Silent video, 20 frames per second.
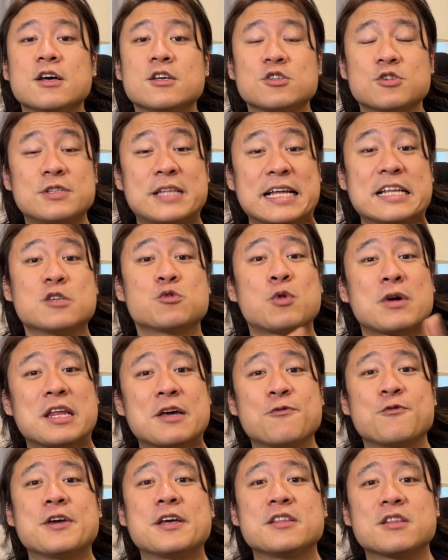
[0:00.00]
So that is what I
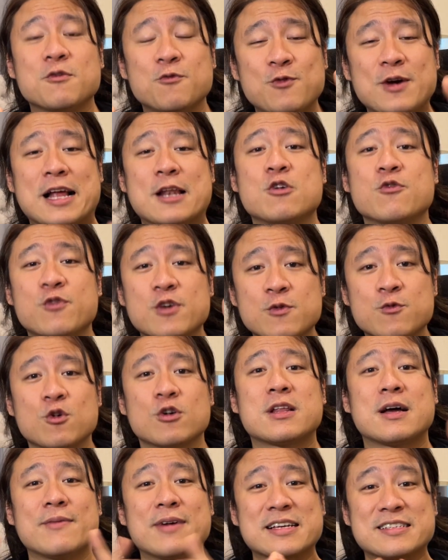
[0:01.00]
think the value of Evo
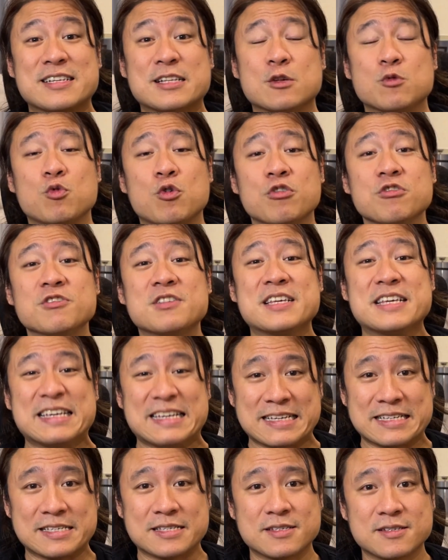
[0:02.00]
Club Extended Warranty
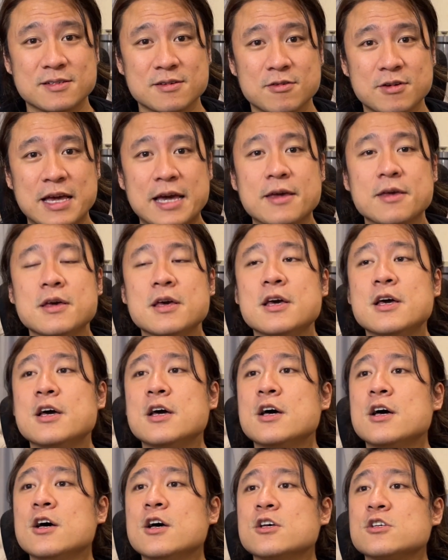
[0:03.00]
is, okay?
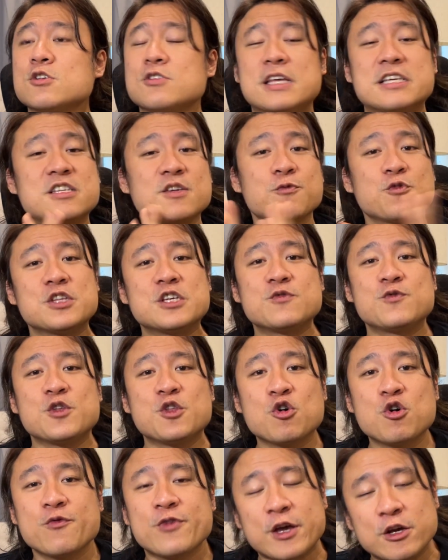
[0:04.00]
So that's it for this
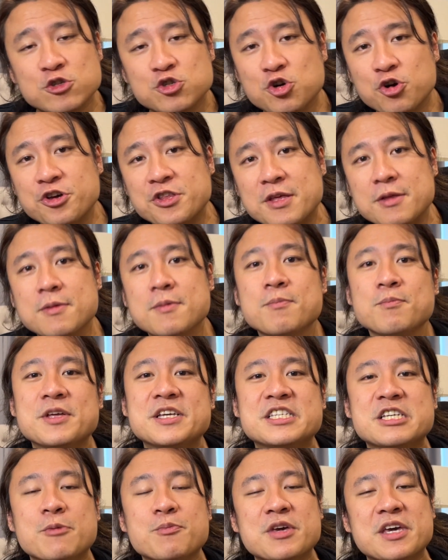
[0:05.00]
video. If you enjoyed it,
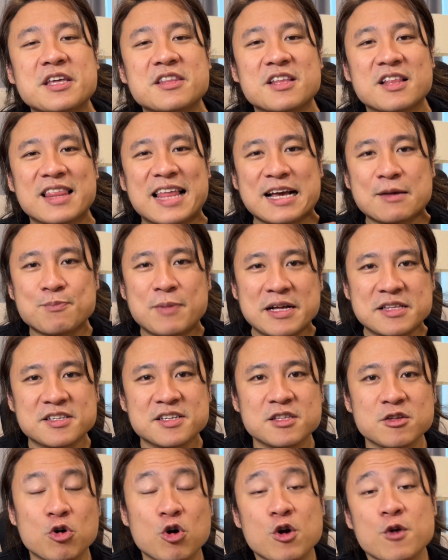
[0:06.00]
please help me hit the like
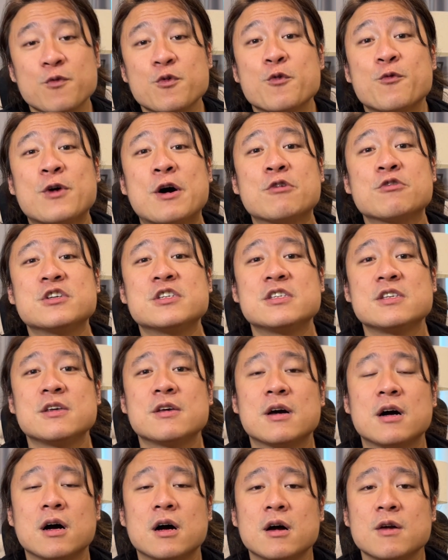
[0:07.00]
button, or if you found this
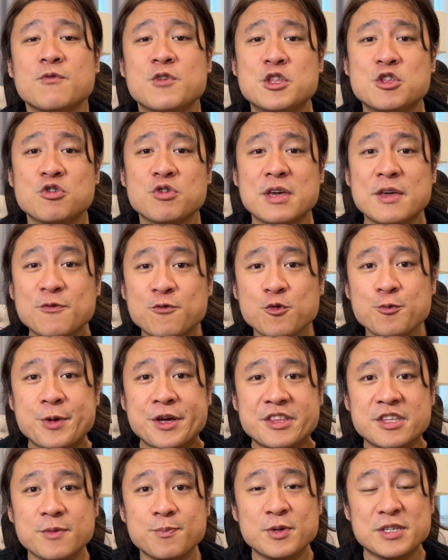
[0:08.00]
video
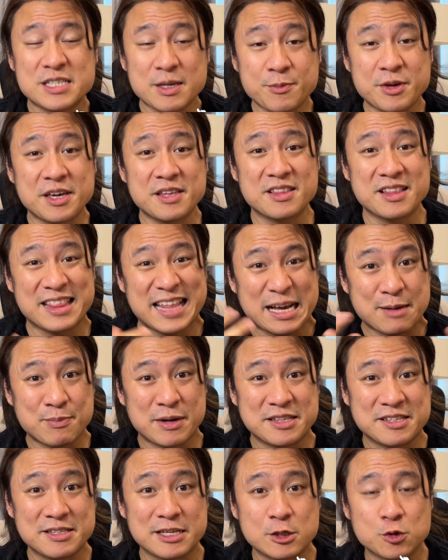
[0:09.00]
informative, please help me hit the like
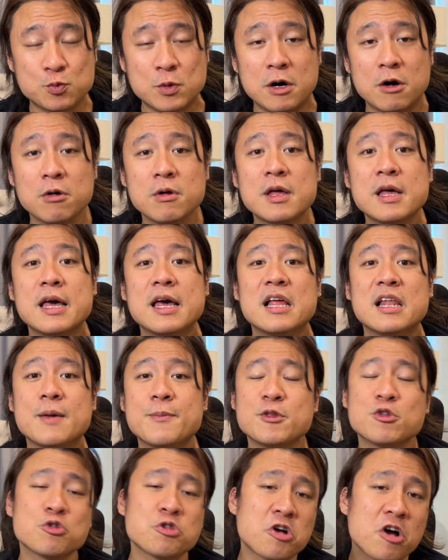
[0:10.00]
button as well. Let
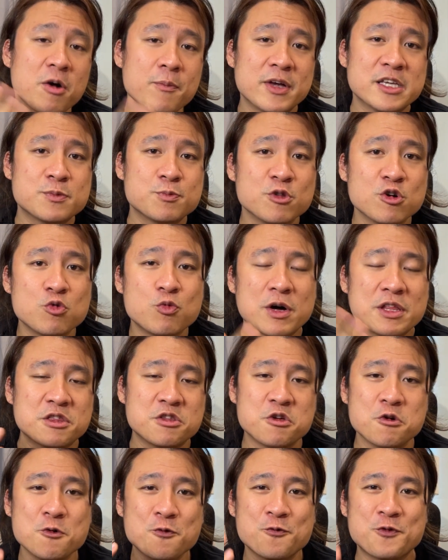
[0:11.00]
me know in the comments below what
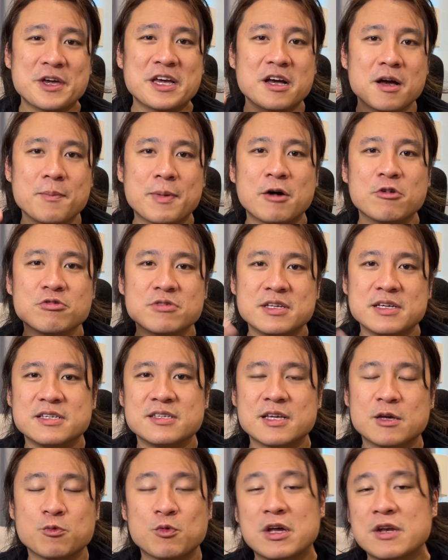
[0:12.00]
do you think about
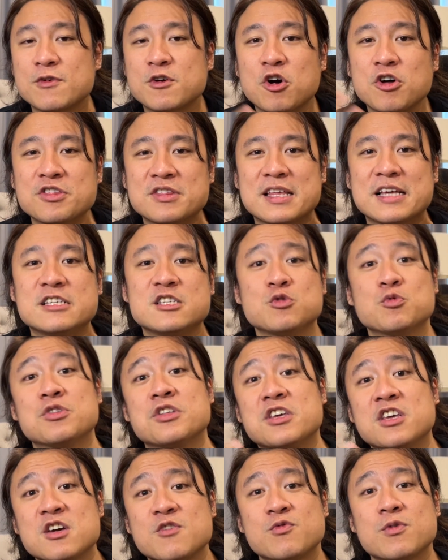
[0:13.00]
this and what other contents you want
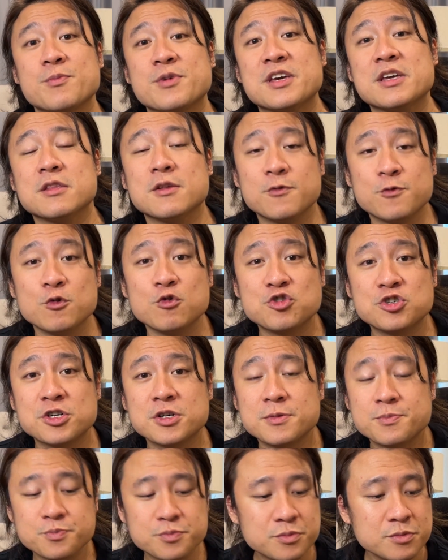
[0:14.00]
to hear from me in the future.